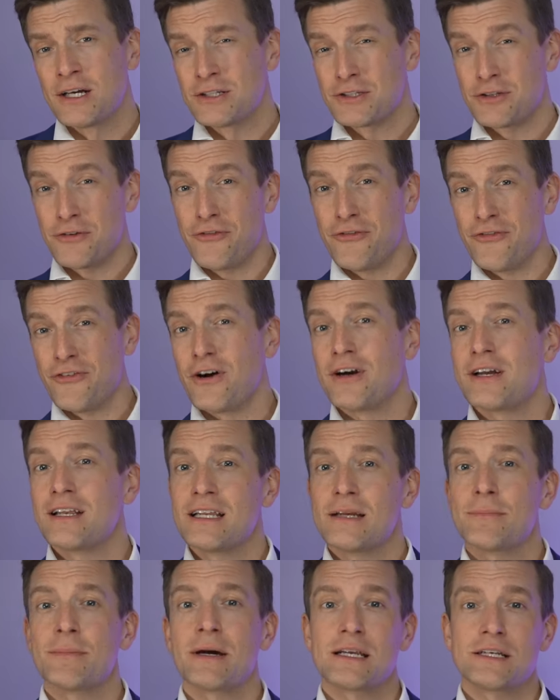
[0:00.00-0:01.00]
to
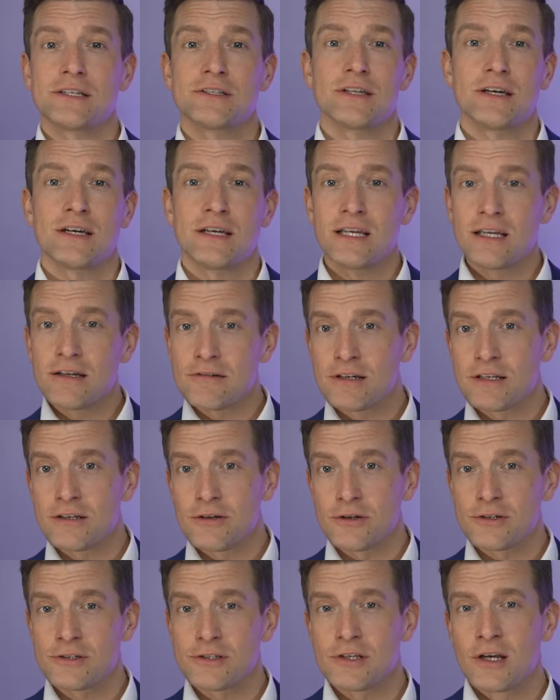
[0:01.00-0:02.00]
finally manage their hearing
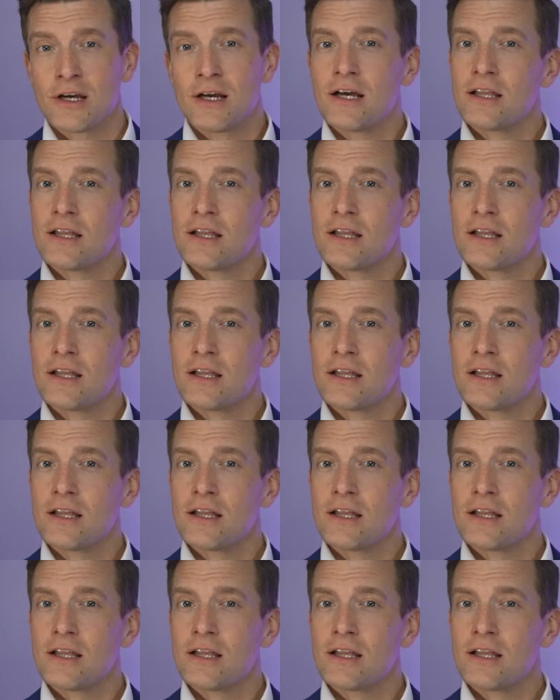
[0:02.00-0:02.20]
loss,